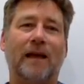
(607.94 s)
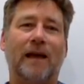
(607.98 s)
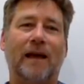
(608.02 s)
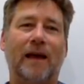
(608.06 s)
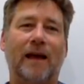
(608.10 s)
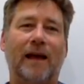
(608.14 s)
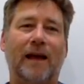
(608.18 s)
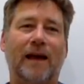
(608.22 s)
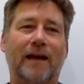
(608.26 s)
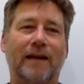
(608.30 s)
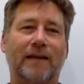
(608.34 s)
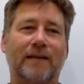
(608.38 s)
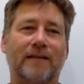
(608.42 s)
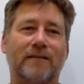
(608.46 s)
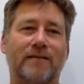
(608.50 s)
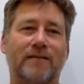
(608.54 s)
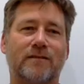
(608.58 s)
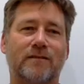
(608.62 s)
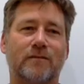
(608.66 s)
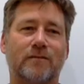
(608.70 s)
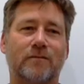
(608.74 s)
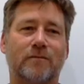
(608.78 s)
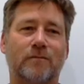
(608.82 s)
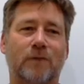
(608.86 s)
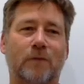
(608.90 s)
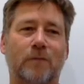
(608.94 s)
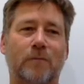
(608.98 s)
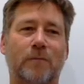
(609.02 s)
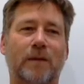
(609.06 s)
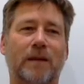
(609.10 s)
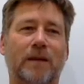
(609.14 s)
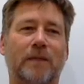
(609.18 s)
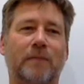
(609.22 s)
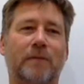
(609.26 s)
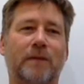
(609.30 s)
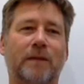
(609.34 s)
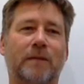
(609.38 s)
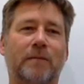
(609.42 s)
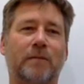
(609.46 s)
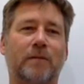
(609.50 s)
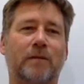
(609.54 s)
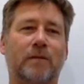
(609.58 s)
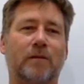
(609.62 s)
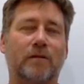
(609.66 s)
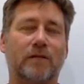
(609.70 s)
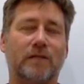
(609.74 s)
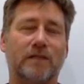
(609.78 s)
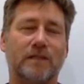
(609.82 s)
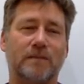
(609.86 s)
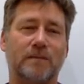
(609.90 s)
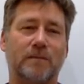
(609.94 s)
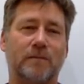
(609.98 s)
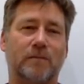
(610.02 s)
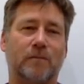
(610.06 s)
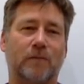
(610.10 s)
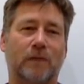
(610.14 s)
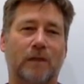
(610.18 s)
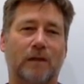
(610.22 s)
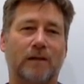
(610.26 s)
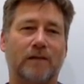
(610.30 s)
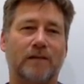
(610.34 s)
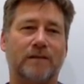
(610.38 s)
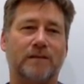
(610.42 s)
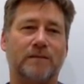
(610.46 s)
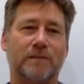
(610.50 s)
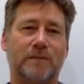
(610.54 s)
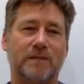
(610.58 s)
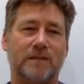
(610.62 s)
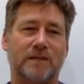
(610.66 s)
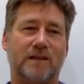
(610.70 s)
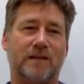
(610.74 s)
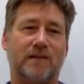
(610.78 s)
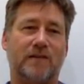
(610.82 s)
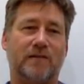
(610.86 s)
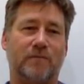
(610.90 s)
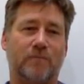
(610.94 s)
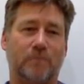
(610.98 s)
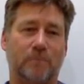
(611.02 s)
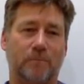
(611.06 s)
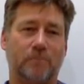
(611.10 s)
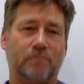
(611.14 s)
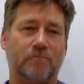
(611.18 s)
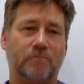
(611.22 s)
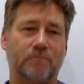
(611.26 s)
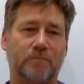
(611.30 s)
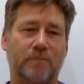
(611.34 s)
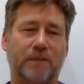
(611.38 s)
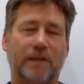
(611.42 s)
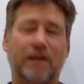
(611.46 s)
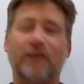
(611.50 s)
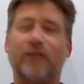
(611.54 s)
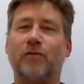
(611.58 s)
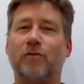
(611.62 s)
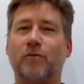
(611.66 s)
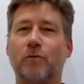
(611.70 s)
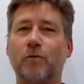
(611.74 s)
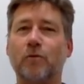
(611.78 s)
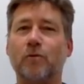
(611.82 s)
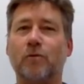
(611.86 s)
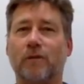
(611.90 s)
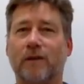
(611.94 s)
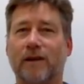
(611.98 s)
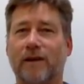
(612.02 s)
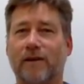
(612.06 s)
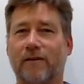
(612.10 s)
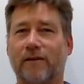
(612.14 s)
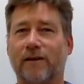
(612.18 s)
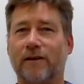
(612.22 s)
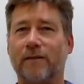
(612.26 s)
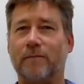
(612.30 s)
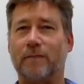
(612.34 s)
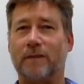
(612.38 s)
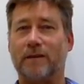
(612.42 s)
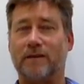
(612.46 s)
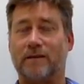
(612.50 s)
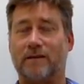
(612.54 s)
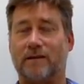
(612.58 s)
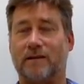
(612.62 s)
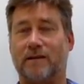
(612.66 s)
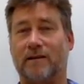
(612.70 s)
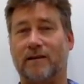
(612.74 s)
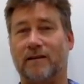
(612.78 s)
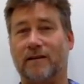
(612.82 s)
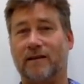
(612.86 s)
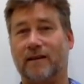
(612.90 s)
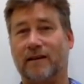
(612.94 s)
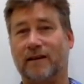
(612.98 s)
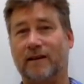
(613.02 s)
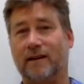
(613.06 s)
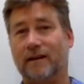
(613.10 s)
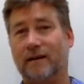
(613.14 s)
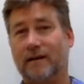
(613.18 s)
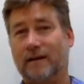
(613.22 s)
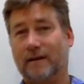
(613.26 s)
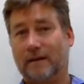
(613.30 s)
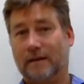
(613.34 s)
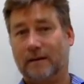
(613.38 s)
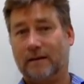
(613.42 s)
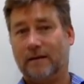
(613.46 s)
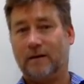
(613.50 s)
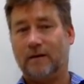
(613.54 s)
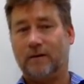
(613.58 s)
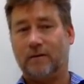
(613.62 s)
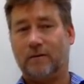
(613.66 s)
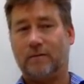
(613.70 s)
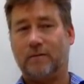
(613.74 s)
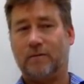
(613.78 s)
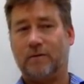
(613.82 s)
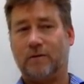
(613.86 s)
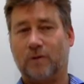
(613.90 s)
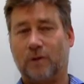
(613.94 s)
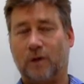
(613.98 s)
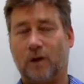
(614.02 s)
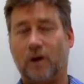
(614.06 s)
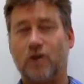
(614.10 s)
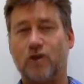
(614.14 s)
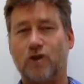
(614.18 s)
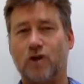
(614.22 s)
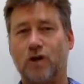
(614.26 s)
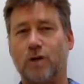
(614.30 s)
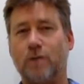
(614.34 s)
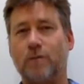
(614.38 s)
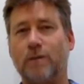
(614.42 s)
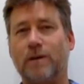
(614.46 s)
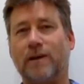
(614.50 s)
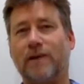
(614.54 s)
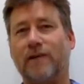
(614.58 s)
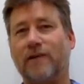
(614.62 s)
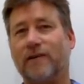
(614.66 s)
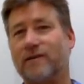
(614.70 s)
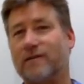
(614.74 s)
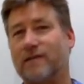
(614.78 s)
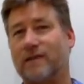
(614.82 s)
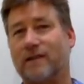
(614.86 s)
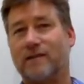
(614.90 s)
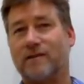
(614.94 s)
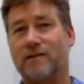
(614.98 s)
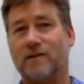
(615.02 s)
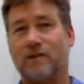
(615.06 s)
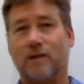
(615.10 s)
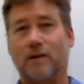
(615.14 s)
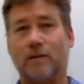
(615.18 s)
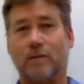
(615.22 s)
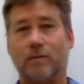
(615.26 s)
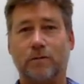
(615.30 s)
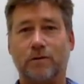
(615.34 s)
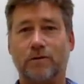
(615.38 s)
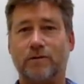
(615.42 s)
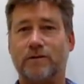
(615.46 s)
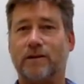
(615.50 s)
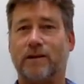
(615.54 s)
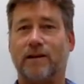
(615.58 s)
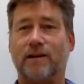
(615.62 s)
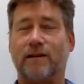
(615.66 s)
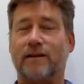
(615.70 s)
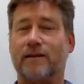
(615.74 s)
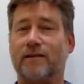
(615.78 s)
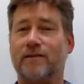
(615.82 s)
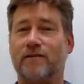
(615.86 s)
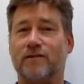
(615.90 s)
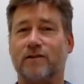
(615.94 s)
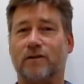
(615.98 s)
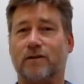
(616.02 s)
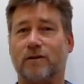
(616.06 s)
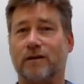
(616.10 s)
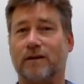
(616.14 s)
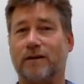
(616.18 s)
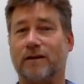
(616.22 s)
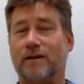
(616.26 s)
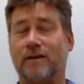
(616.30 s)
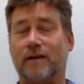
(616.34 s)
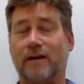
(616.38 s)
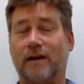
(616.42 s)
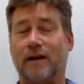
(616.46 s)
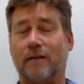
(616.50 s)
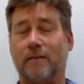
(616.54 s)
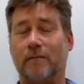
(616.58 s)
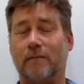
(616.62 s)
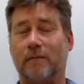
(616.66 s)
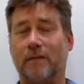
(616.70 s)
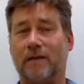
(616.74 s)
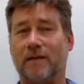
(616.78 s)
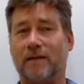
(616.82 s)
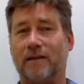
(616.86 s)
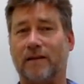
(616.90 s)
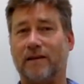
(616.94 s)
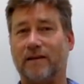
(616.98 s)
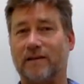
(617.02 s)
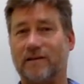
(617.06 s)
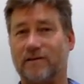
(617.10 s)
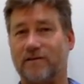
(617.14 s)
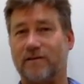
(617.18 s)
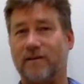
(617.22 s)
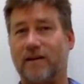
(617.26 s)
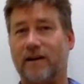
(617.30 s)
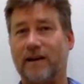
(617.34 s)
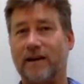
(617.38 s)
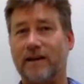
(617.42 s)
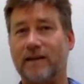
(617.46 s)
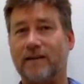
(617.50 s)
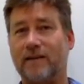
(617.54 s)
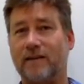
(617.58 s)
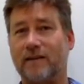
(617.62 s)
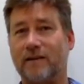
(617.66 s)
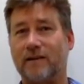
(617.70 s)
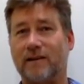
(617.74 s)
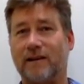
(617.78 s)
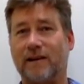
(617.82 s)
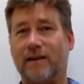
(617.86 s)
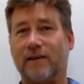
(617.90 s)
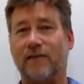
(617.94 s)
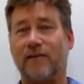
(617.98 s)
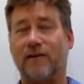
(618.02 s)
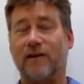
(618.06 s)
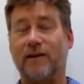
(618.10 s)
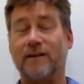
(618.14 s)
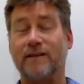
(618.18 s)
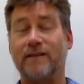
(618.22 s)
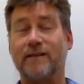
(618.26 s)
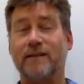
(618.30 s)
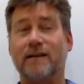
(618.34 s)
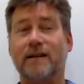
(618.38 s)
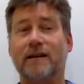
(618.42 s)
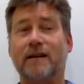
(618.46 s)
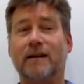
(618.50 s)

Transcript: And not many people, well, especially being in a rural area, but in the large urban areas like Seoul, Busan, and so on, I think it's fine, you can get around.